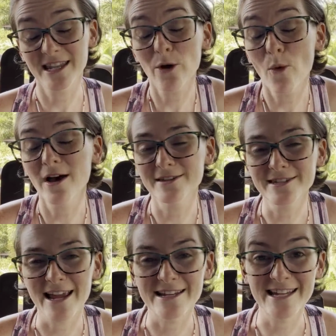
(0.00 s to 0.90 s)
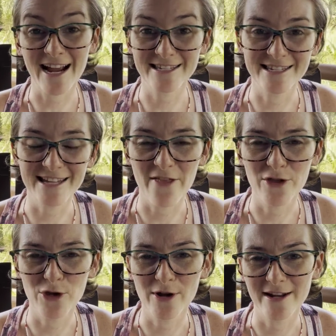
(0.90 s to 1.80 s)
was in Texas and the
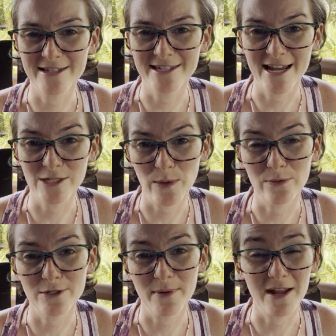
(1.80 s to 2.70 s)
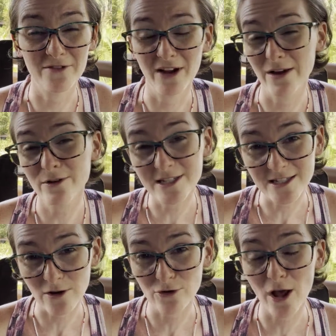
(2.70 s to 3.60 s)
United States. We were spending $500 or
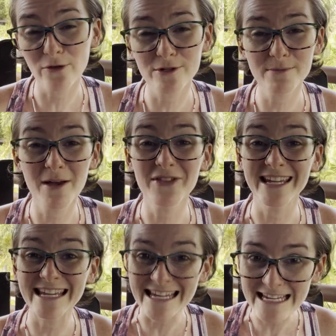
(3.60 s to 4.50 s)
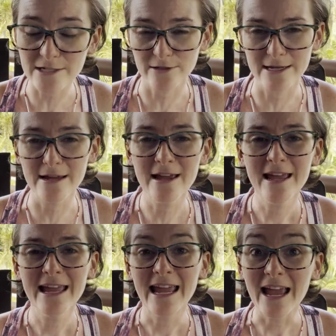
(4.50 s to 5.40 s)
$600 a month easily
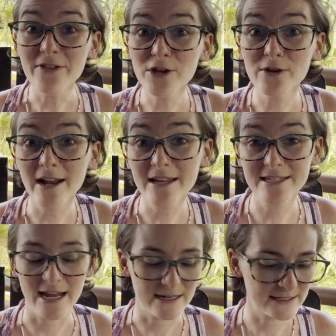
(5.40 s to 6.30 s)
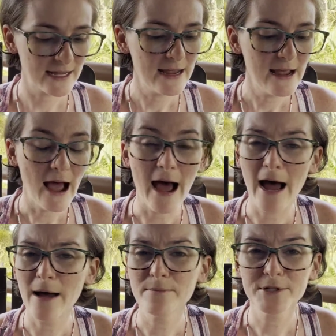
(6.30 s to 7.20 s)
in the United States.
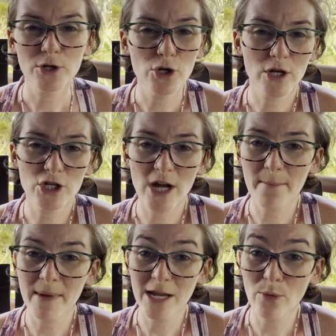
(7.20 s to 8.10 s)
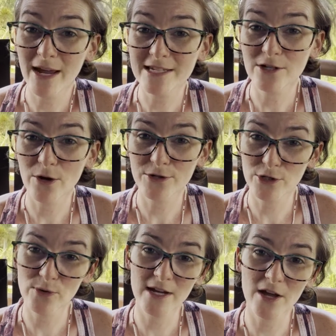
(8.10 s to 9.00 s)
So you can shop many ways in
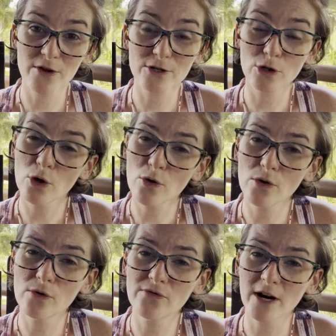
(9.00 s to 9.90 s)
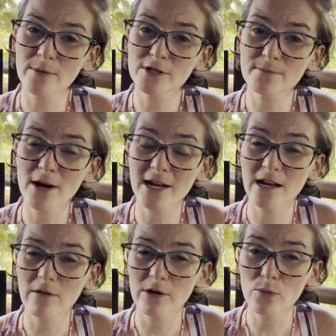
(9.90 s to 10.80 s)
Costa Rica. There's a local farmers market
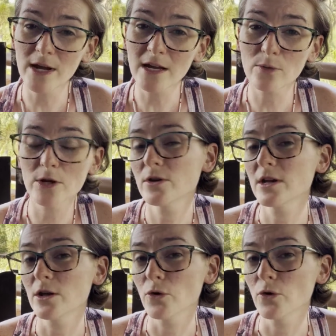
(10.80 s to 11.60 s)
every week where you can get your